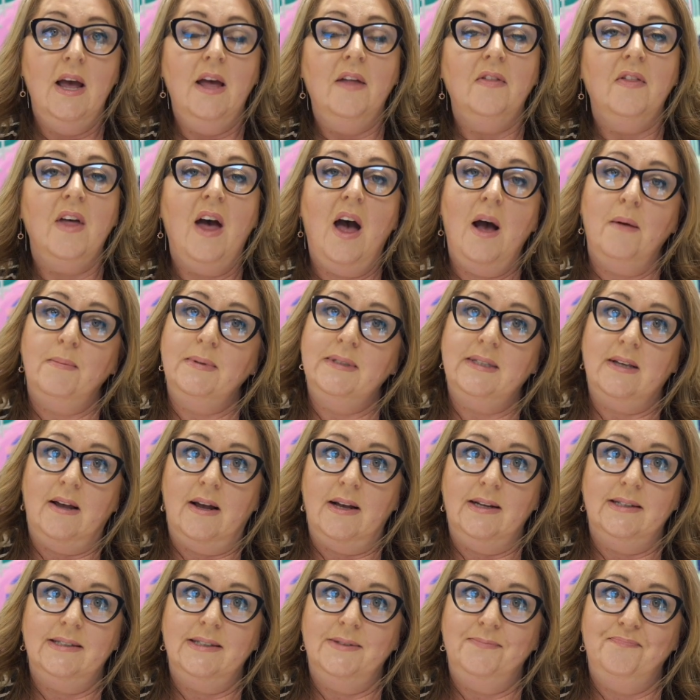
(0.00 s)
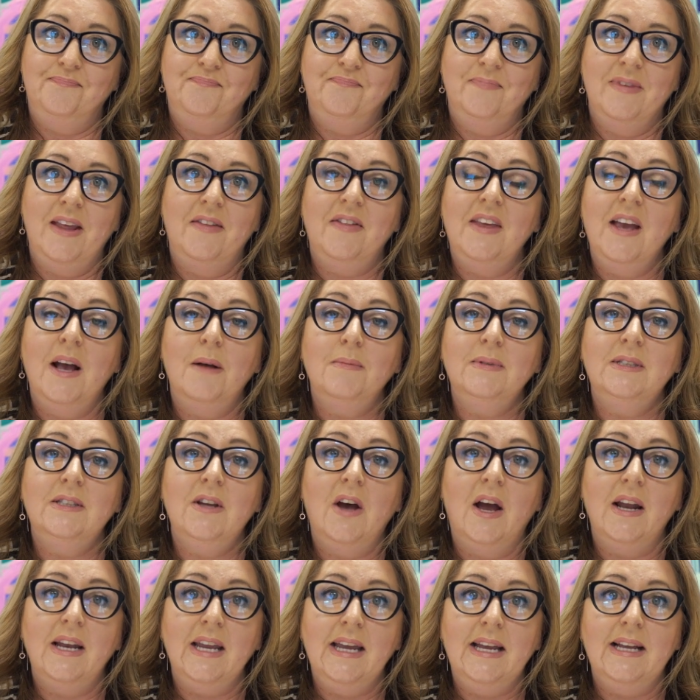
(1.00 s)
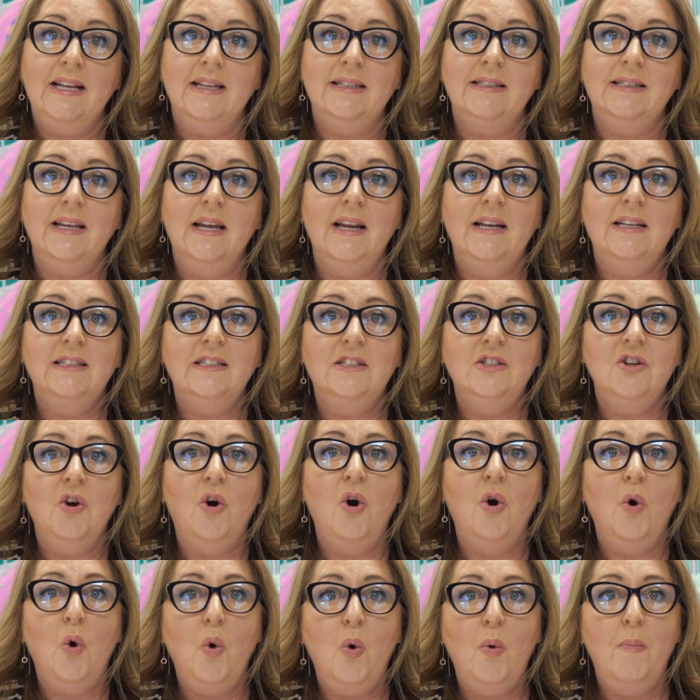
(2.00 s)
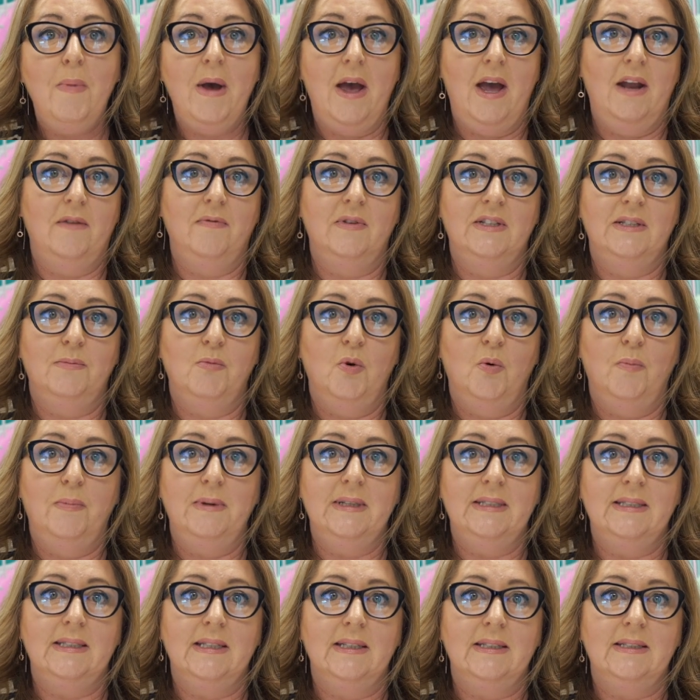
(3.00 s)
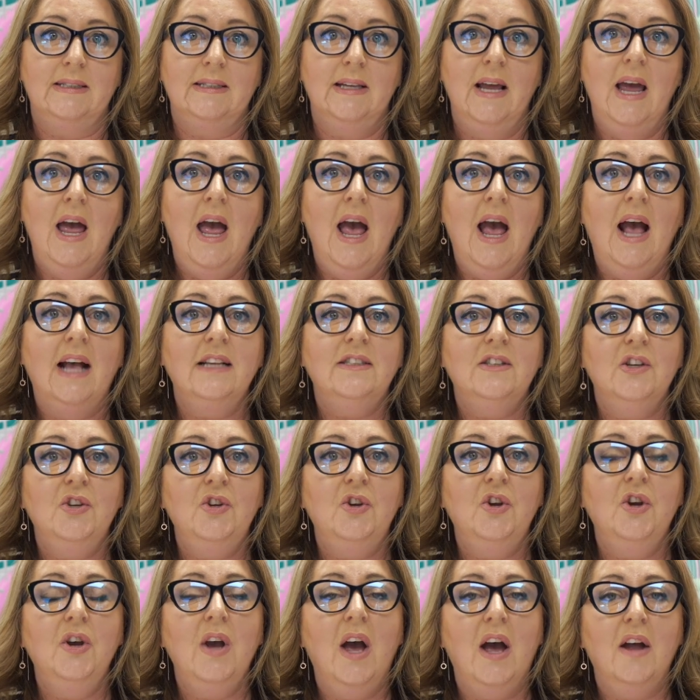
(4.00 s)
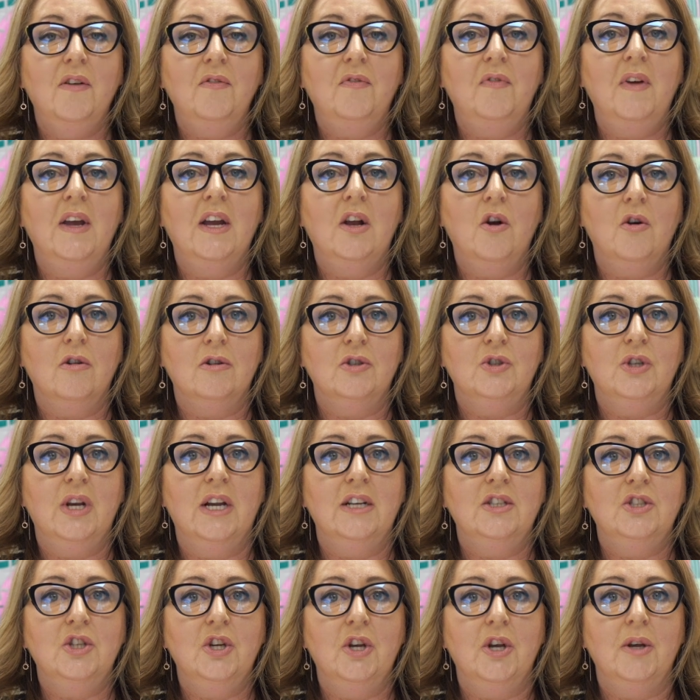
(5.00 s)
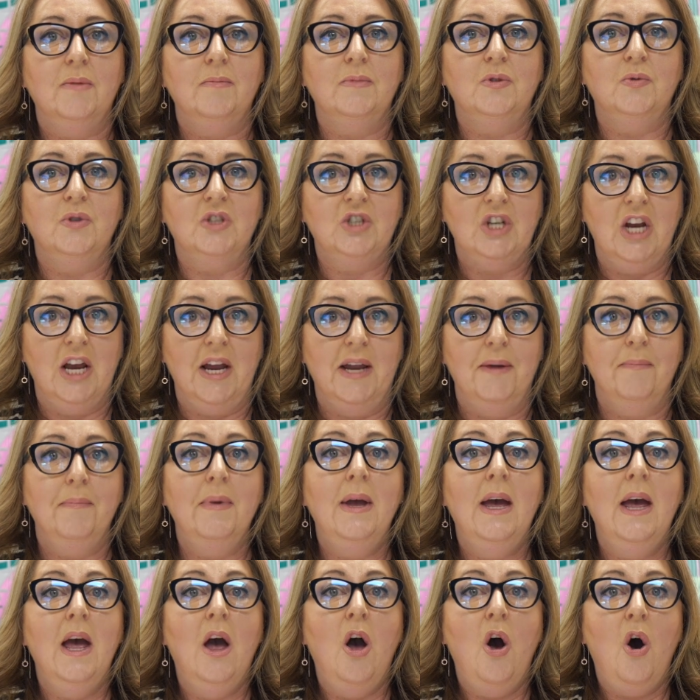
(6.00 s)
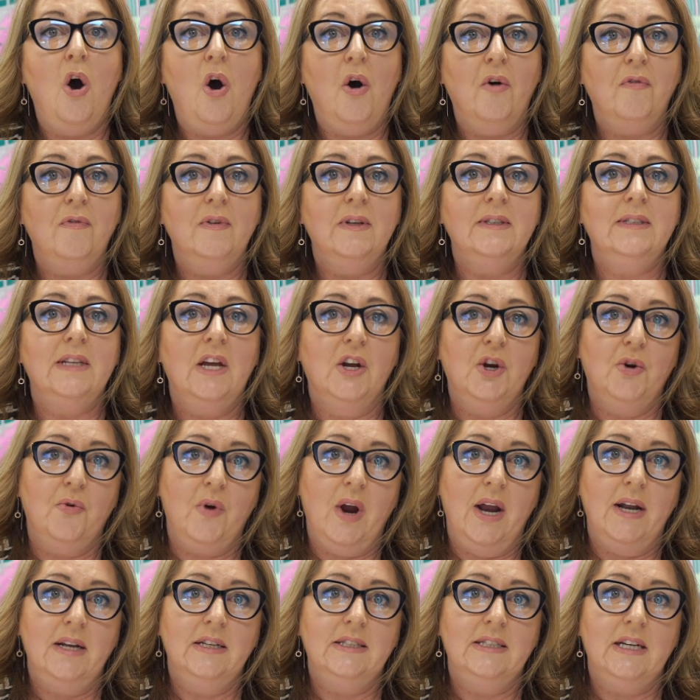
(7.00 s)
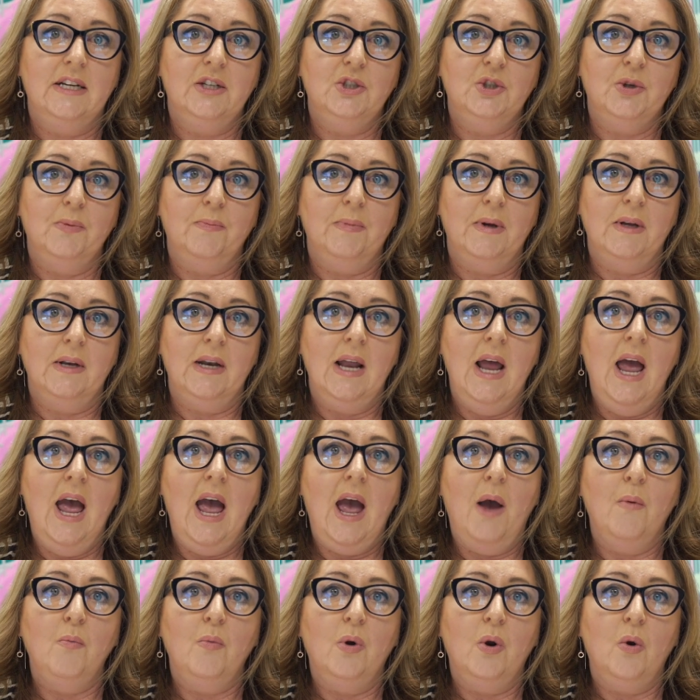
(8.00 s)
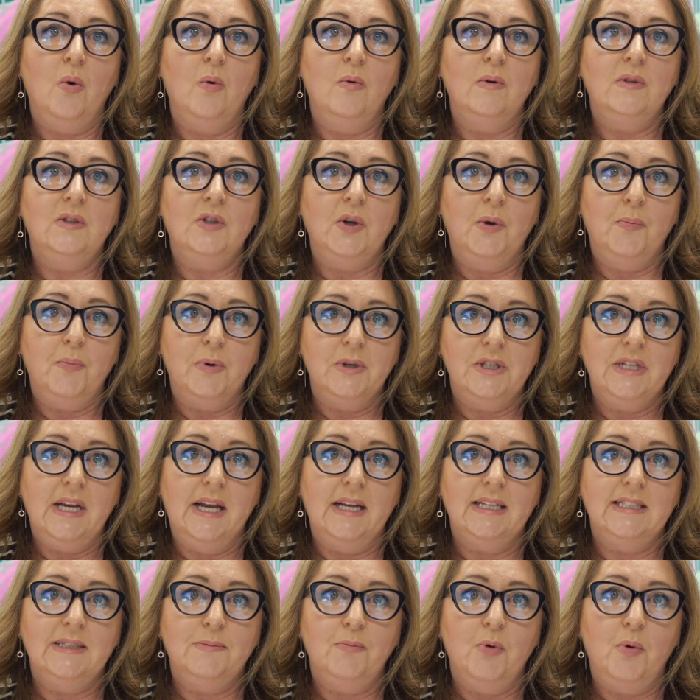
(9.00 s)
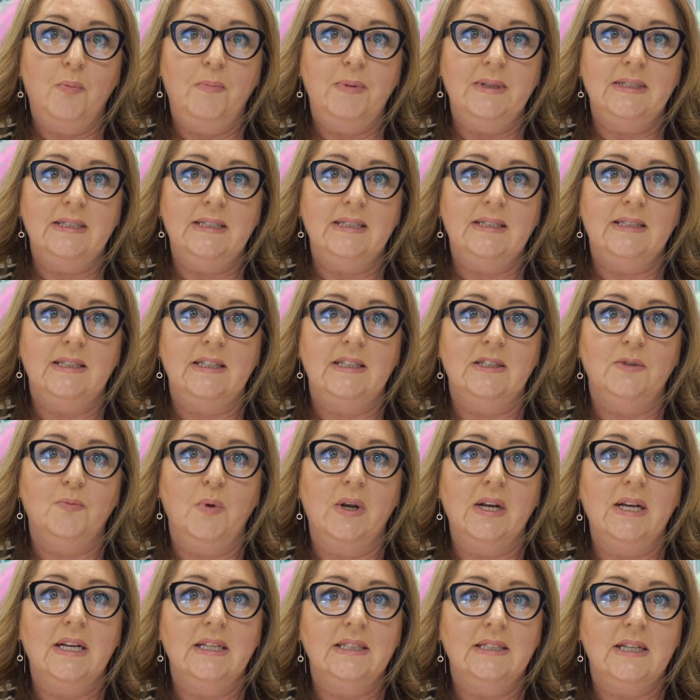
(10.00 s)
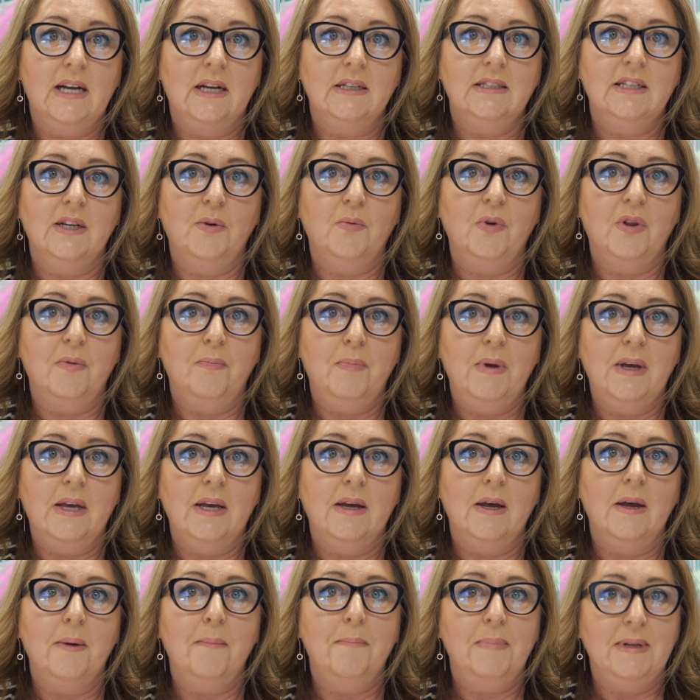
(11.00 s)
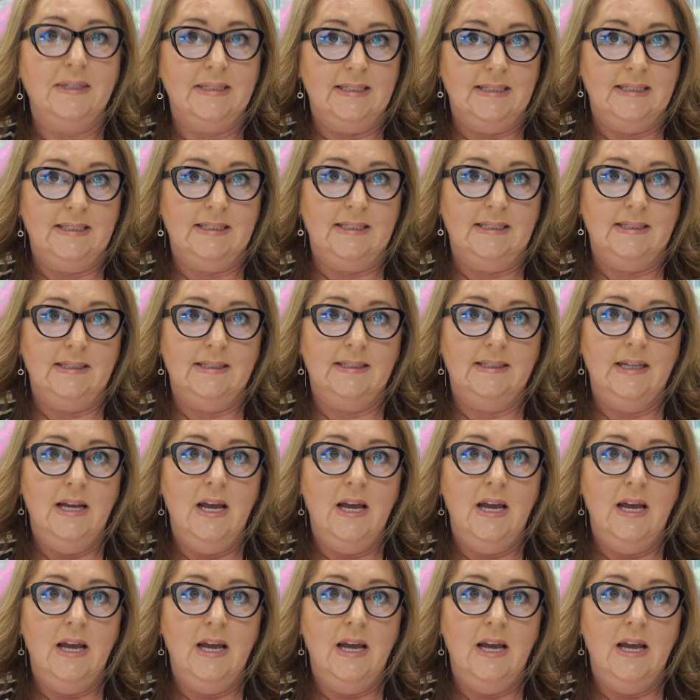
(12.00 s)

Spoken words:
The upside is it is not all bad for small business, as the new unfair contract terms regime offers a greater detriment and will also protect small businesses when conducting with bigger businesses.